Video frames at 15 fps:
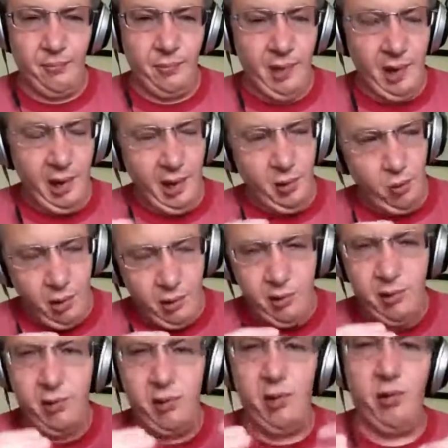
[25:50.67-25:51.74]
They wanted
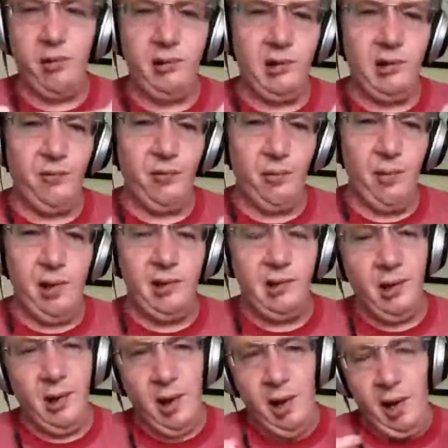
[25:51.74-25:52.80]
to know this information.